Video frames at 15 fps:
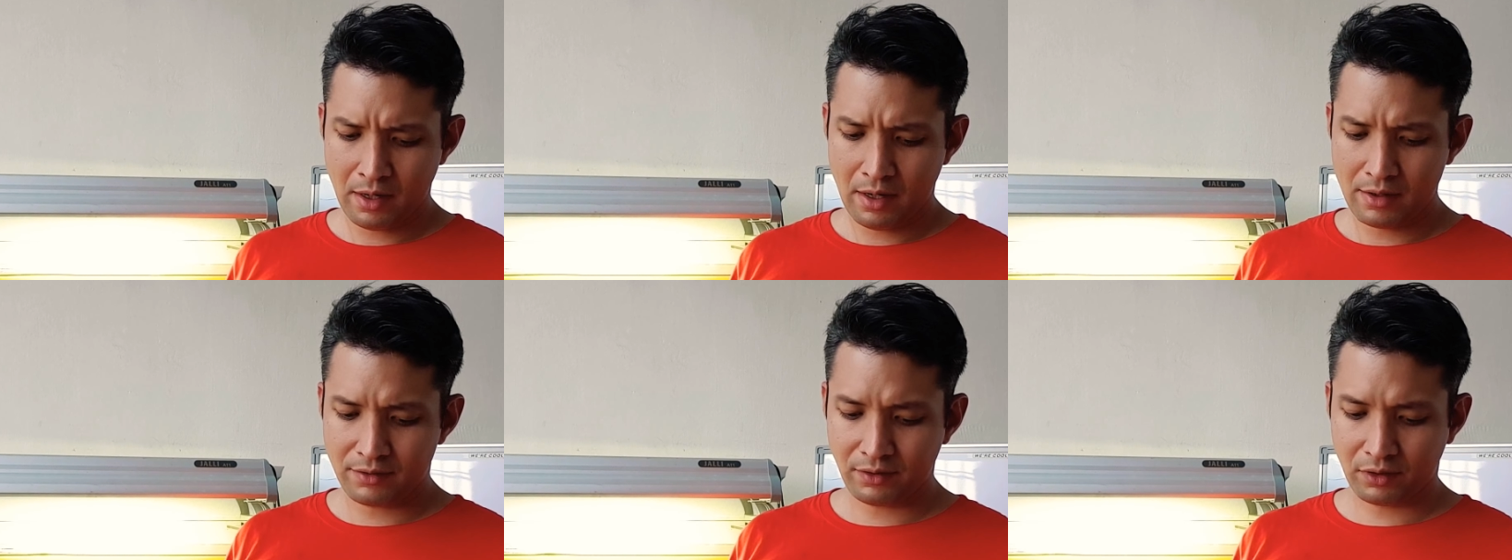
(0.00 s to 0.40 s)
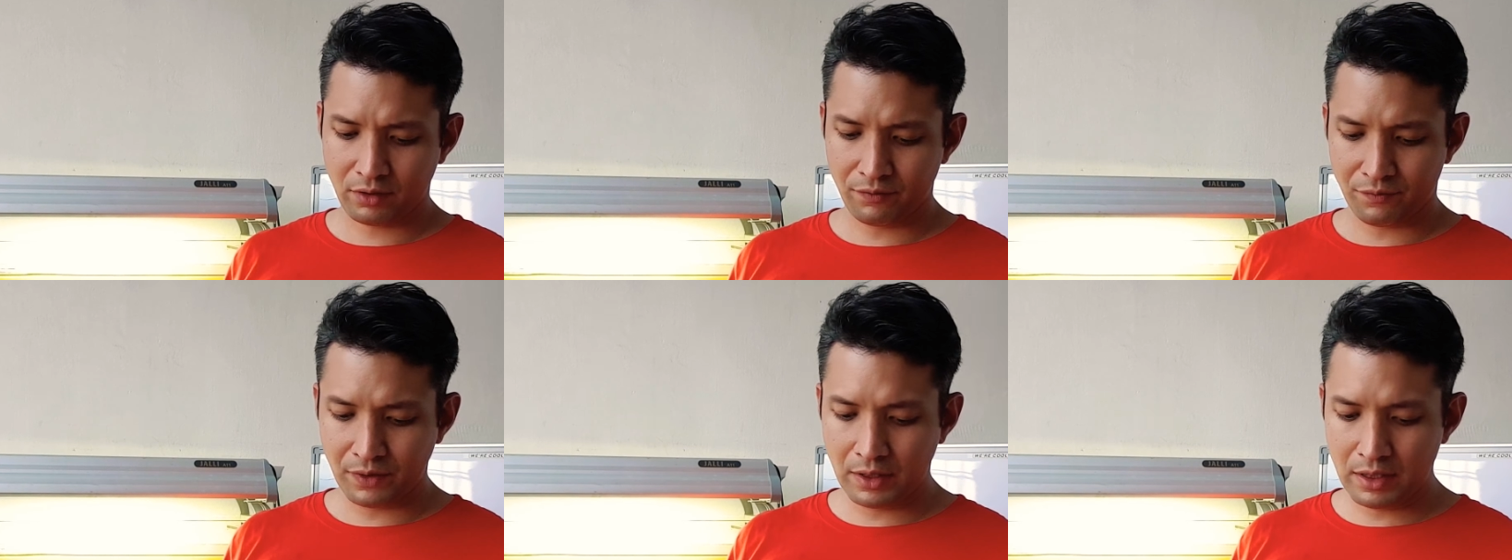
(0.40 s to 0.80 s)
is a
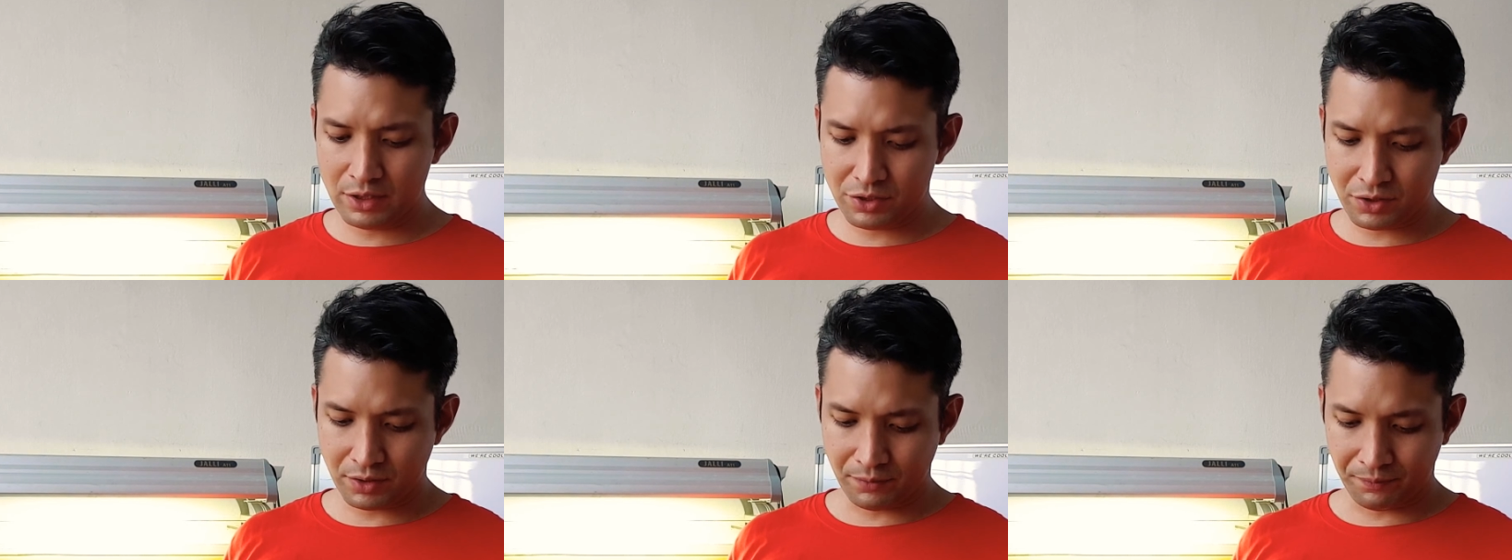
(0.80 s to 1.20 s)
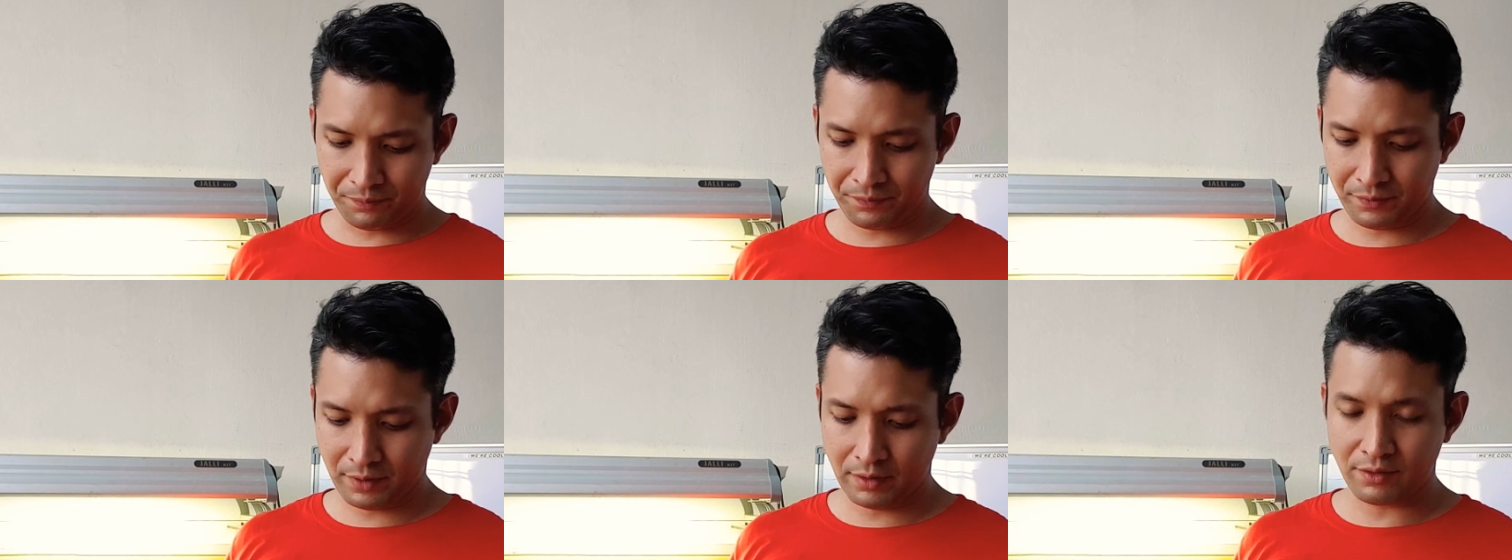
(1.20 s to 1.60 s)
conversion,
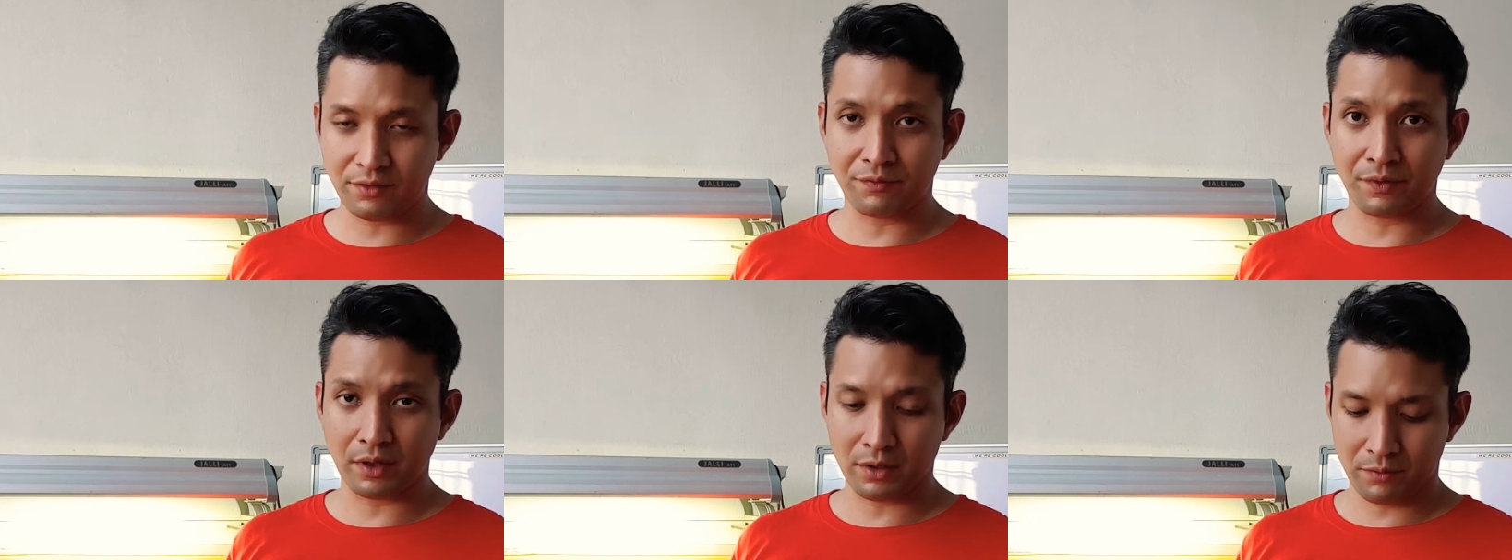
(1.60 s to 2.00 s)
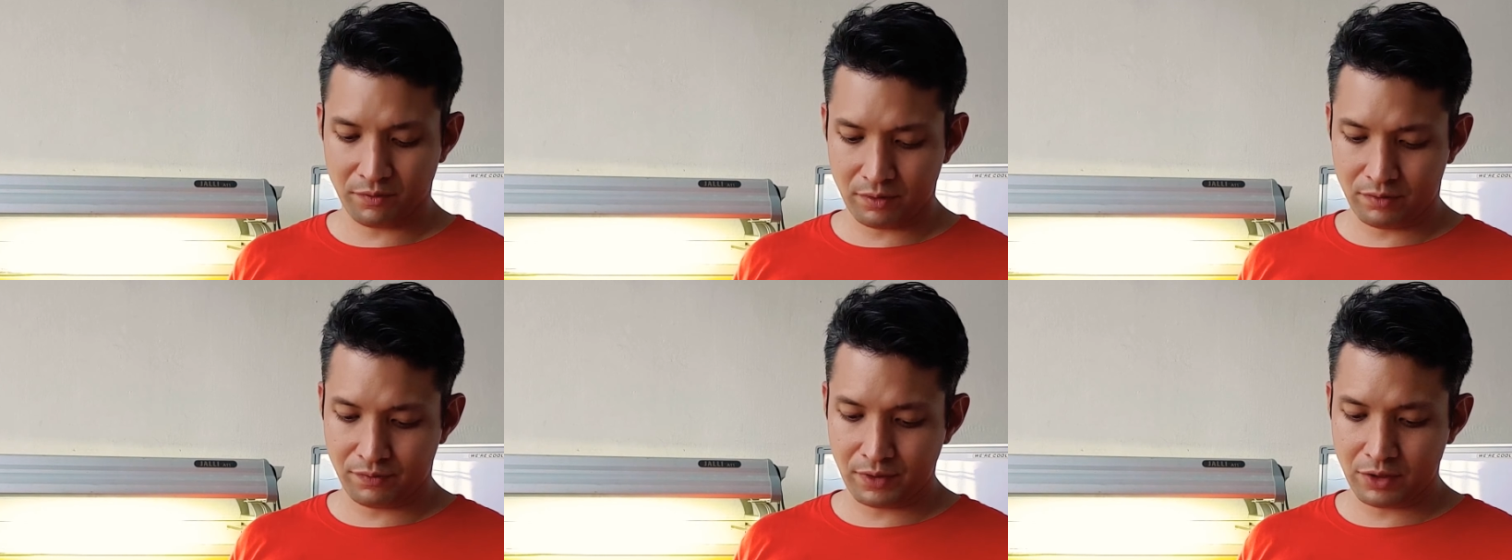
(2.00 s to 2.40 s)
and
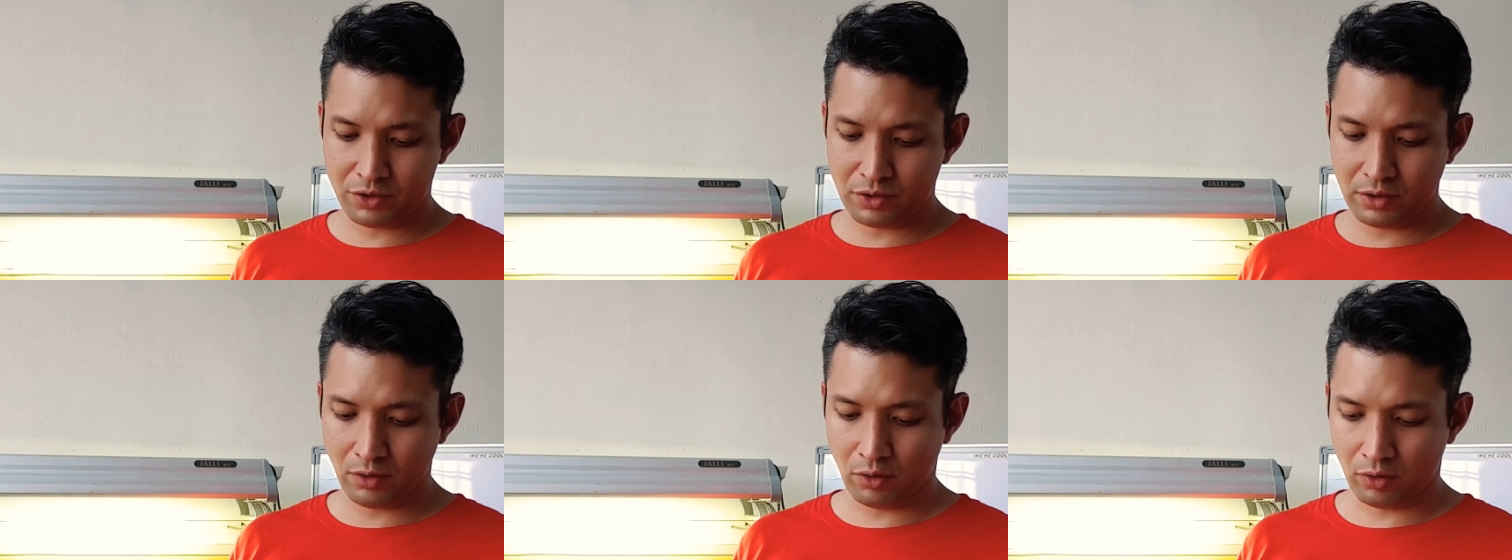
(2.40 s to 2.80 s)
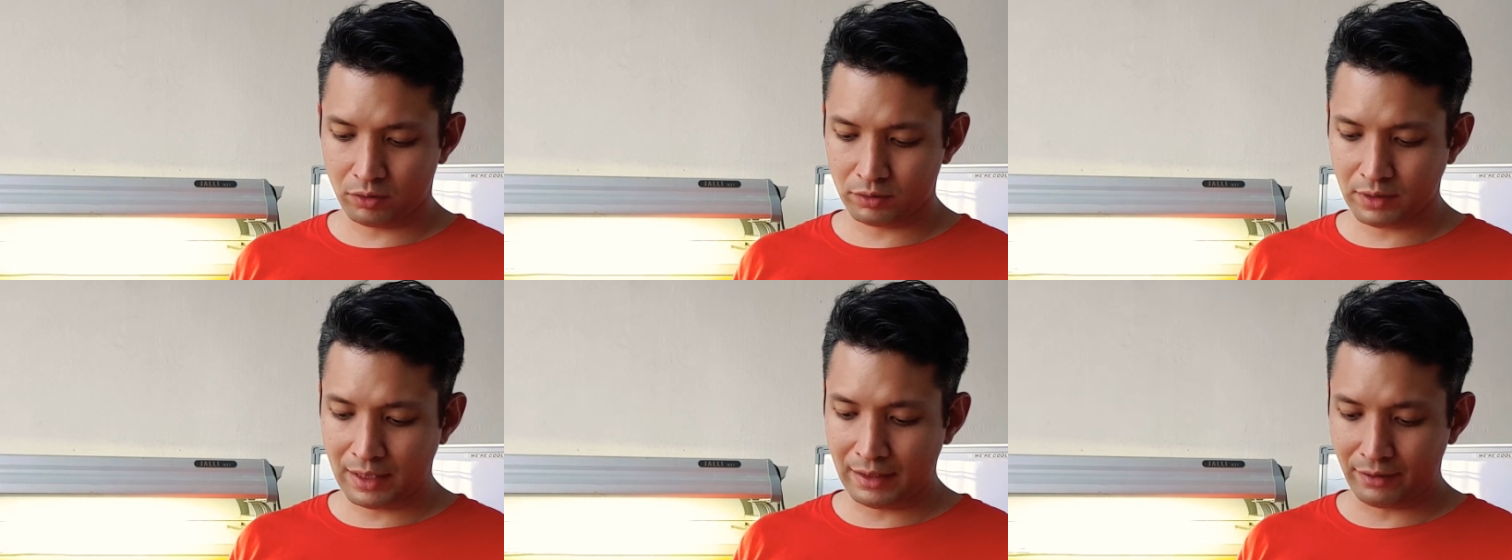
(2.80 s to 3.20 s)
it's virtually all
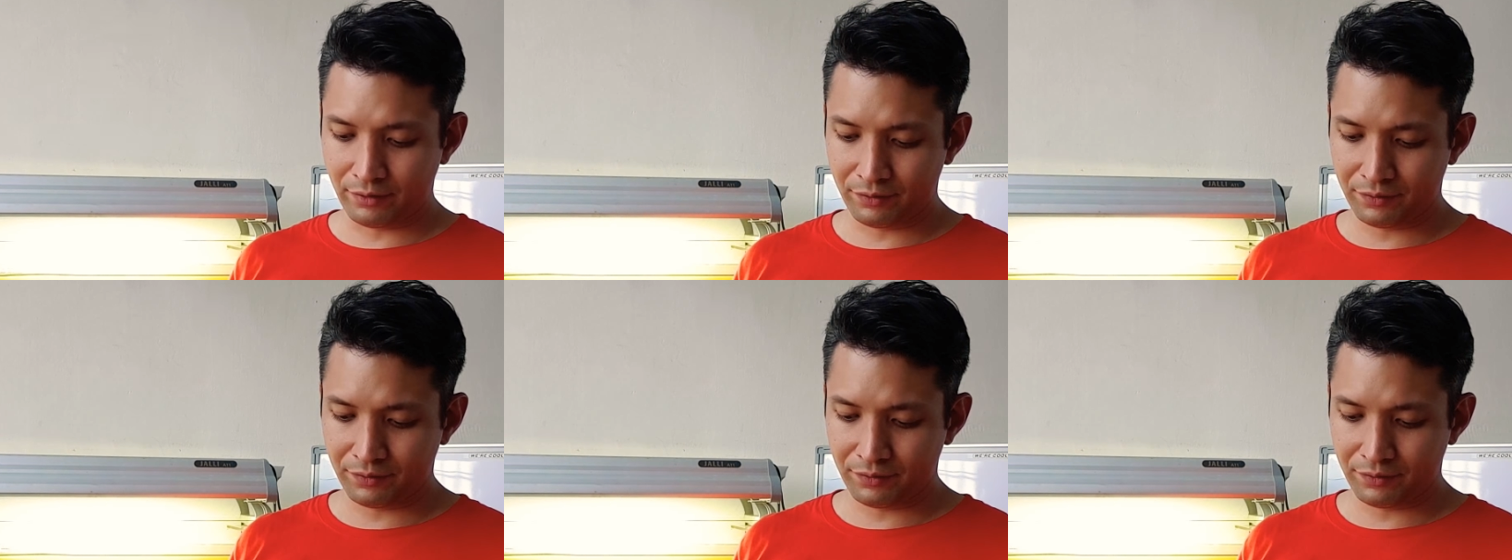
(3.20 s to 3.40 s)
life,